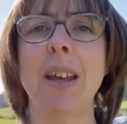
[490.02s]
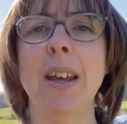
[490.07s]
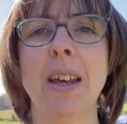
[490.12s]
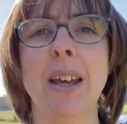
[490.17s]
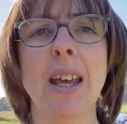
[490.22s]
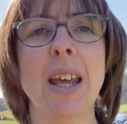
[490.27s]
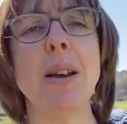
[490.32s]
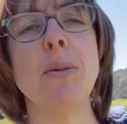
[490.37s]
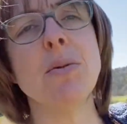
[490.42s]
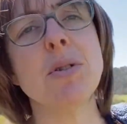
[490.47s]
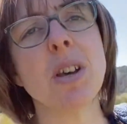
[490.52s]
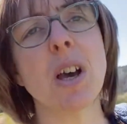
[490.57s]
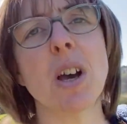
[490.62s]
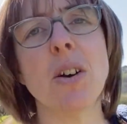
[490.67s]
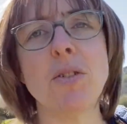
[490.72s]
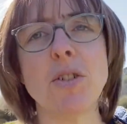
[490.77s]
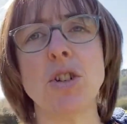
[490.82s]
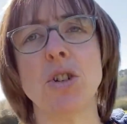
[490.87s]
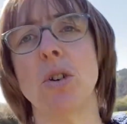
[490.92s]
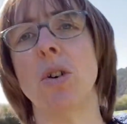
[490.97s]
He was
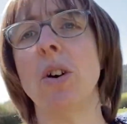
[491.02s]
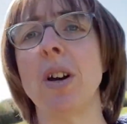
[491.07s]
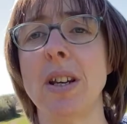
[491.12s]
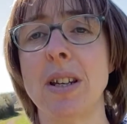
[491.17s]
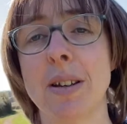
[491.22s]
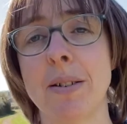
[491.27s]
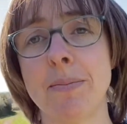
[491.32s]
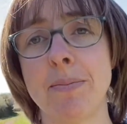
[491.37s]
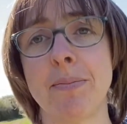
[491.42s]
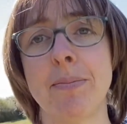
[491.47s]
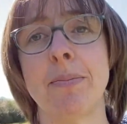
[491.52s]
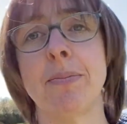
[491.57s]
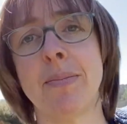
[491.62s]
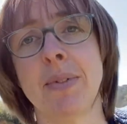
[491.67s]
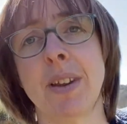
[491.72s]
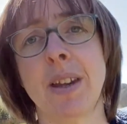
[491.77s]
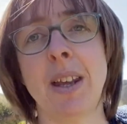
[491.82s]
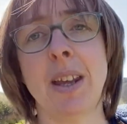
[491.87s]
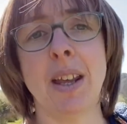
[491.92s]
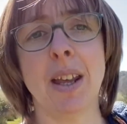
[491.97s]
overjoyed.
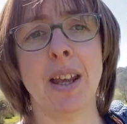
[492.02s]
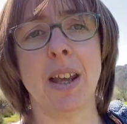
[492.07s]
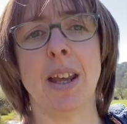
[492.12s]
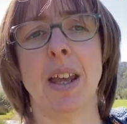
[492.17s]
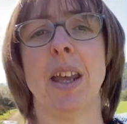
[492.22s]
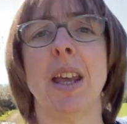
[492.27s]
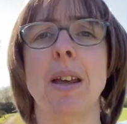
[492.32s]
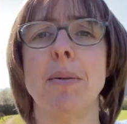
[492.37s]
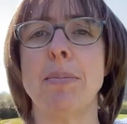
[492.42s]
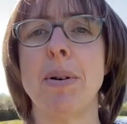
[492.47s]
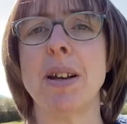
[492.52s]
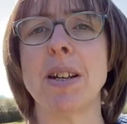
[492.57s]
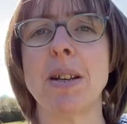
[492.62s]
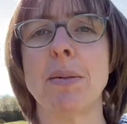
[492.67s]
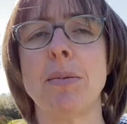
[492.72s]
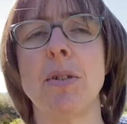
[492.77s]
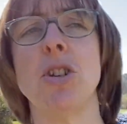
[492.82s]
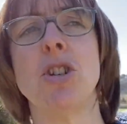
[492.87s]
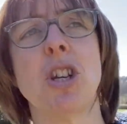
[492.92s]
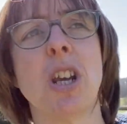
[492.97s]
He picked up
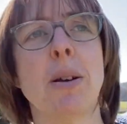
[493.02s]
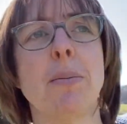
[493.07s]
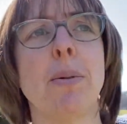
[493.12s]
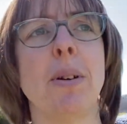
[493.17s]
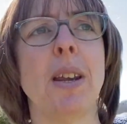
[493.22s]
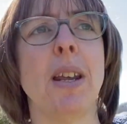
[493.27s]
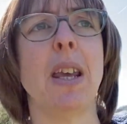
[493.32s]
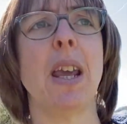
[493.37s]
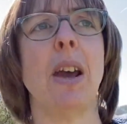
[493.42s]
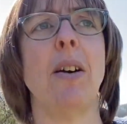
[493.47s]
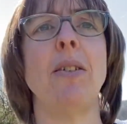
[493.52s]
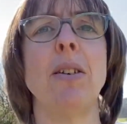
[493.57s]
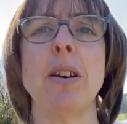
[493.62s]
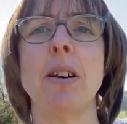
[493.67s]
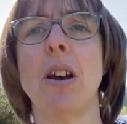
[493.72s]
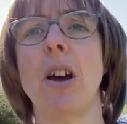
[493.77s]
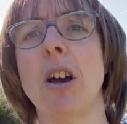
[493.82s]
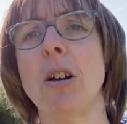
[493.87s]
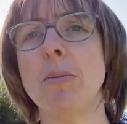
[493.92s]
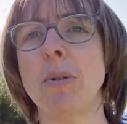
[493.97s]
the sheep and he carried it
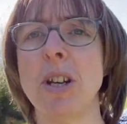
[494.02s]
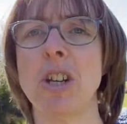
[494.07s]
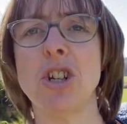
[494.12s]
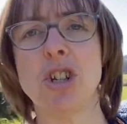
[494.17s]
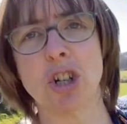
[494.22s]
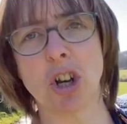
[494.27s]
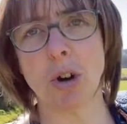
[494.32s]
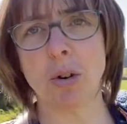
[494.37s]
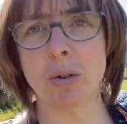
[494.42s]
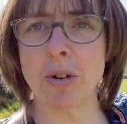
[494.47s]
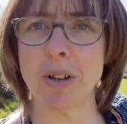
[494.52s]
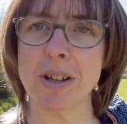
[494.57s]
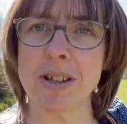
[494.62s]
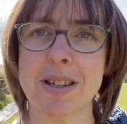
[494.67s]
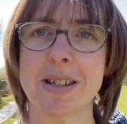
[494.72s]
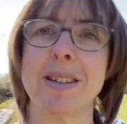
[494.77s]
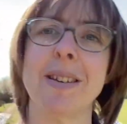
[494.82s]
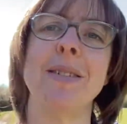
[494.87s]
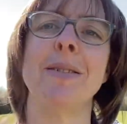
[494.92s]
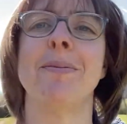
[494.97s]
home on his
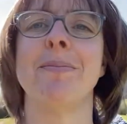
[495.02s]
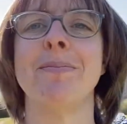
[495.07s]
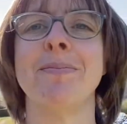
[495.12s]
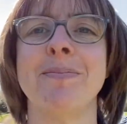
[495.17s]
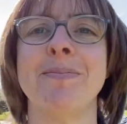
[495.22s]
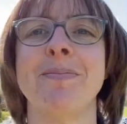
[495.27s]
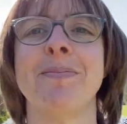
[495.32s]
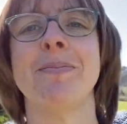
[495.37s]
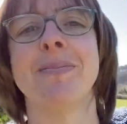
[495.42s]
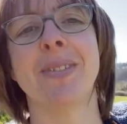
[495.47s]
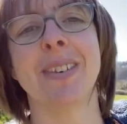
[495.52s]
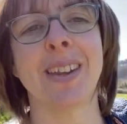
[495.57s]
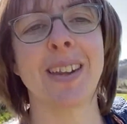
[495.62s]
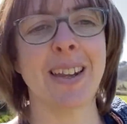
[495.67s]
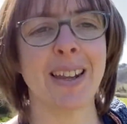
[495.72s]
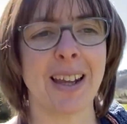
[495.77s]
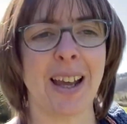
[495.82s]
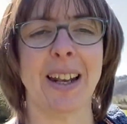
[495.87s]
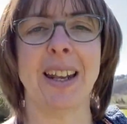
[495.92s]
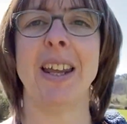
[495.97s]
shoulders,
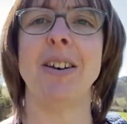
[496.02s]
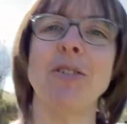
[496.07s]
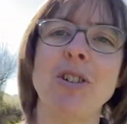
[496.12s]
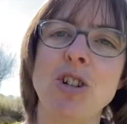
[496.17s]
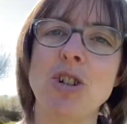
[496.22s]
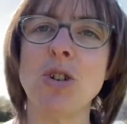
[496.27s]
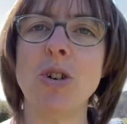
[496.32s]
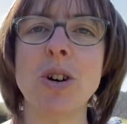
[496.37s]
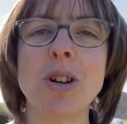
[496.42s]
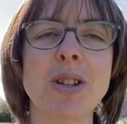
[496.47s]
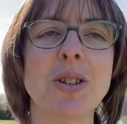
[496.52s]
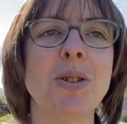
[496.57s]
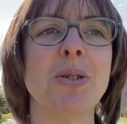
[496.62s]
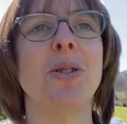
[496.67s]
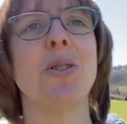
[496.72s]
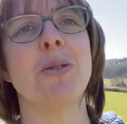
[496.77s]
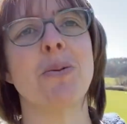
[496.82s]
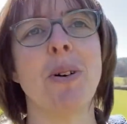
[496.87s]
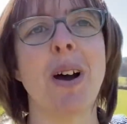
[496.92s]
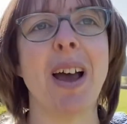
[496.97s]
and he rejoiced all
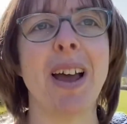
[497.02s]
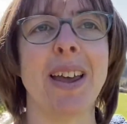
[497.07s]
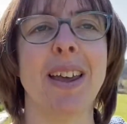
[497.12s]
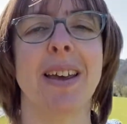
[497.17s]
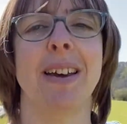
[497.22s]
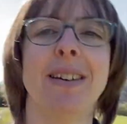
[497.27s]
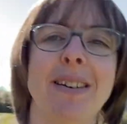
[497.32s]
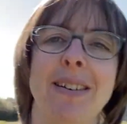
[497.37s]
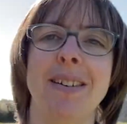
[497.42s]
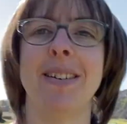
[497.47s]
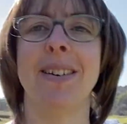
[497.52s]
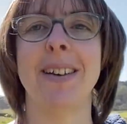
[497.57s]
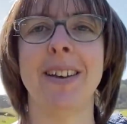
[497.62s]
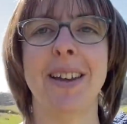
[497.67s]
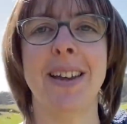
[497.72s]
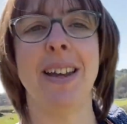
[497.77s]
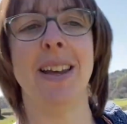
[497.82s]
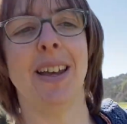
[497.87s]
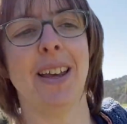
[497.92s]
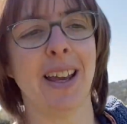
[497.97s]
the way.
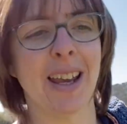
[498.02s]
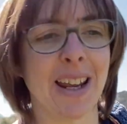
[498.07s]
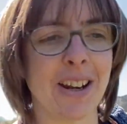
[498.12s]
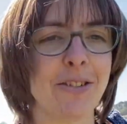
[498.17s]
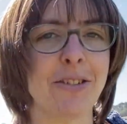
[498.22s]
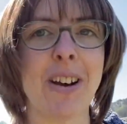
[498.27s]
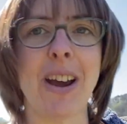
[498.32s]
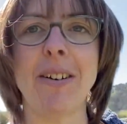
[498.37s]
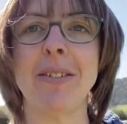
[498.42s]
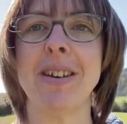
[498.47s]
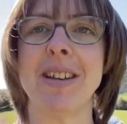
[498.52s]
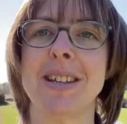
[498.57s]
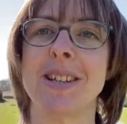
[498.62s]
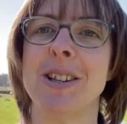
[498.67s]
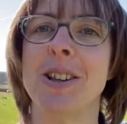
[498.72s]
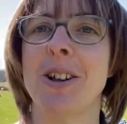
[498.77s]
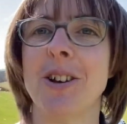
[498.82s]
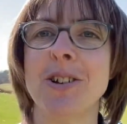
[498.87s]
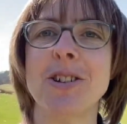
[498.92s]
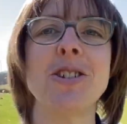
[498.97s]
He'd found his
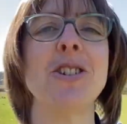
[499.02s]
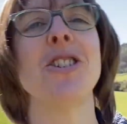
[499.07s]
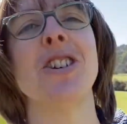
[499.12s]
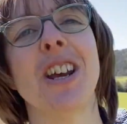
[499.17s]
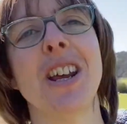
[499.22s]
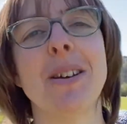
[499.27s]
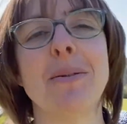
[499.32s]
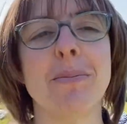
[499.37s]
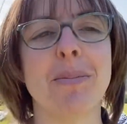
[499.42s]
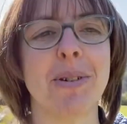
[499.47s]
lost sheep.